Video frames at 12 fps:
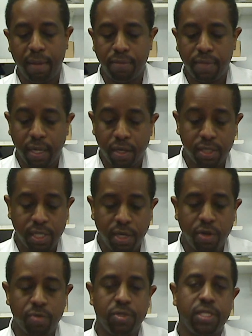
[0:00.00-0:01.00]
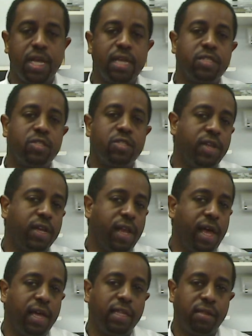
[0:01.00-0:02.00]
The circumstance
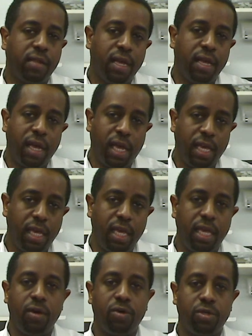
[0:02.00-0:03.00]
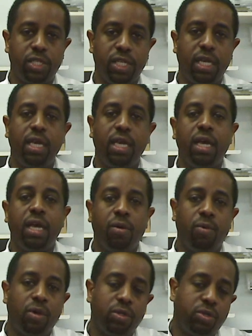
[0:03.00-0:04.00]
of the client, he or she
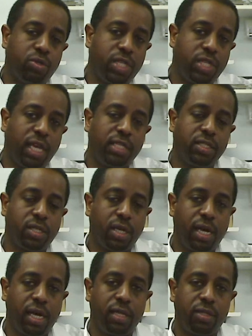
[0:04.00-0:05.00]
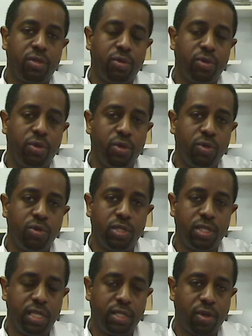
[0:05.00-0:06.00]
want to change to
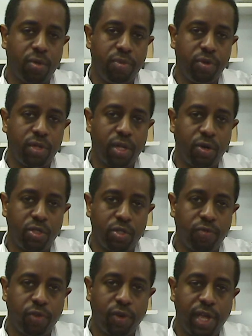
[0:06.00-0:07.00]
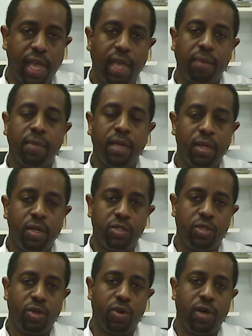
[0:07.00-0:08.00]
use this computer also for game,
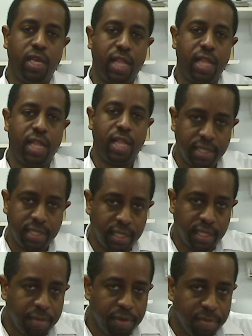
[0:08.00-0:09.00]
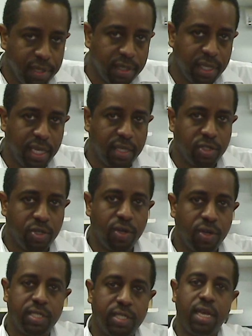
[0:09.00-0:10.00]
so it has that capability.
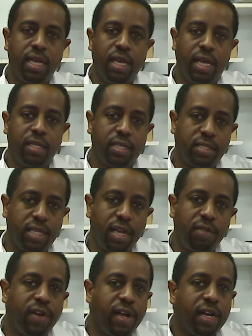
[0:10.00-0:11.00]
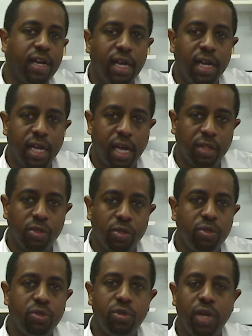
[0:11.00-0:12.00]
So it's a server,
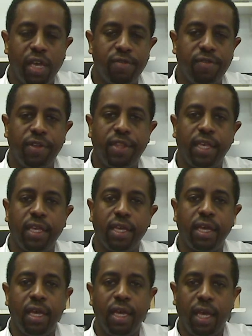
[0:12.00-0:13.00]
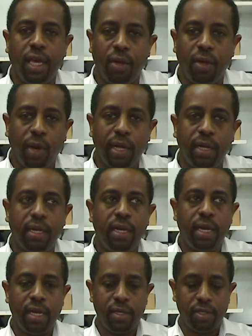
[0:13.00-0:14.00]
can do everything in
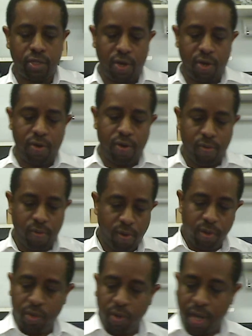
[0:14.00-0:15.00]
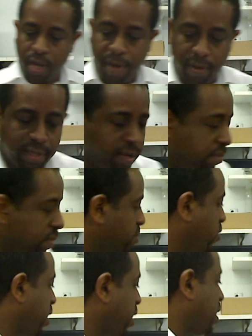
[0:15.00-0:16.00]
one. So we will talk about
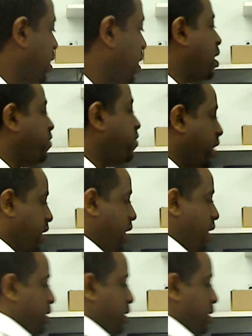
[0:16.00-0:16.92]
the memory and the graphic